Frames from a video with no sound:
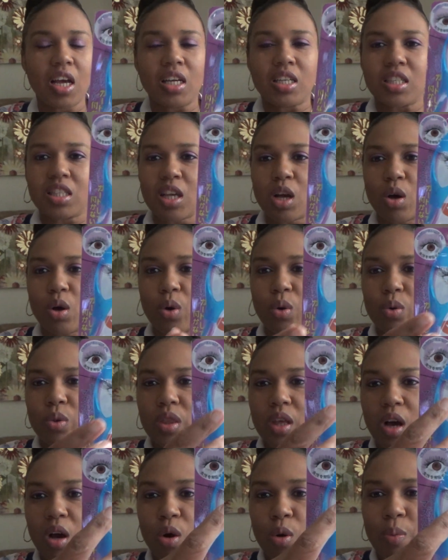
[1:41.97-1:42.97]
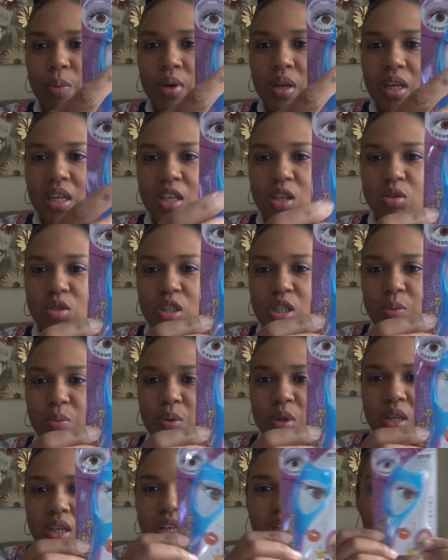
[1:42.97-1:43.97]
So the opening, you just
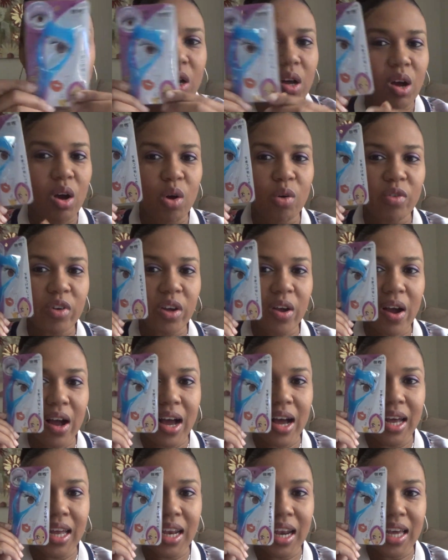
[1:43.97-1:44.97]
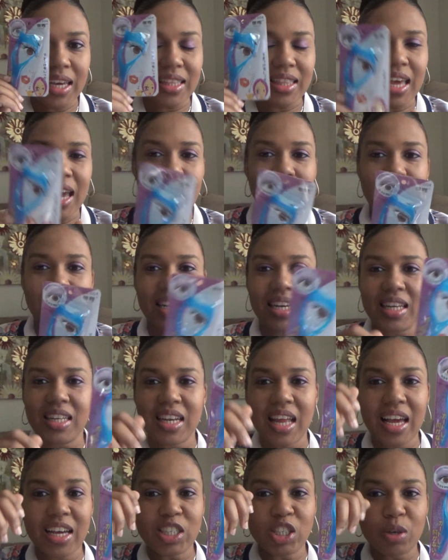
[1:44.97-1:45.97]
put it over your eye like that and
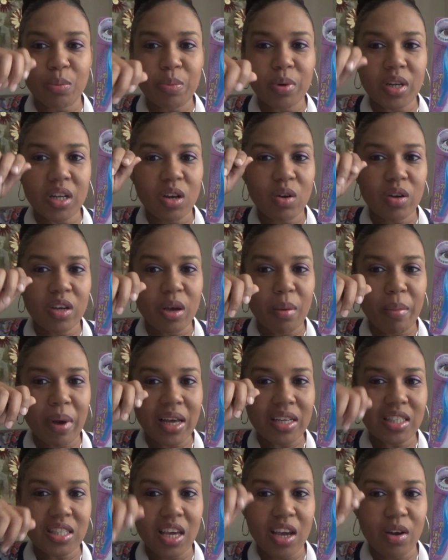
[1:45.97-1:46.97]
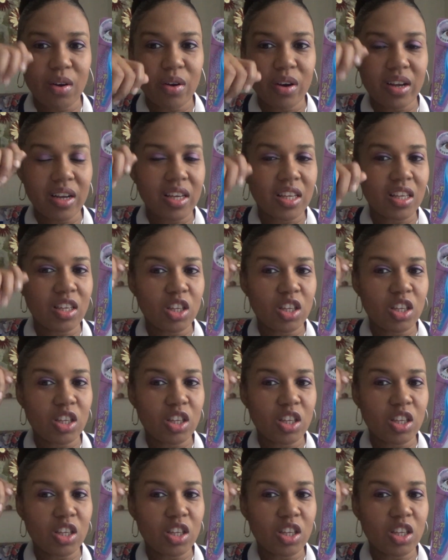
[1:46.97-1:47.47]
then as you're putting on your mascara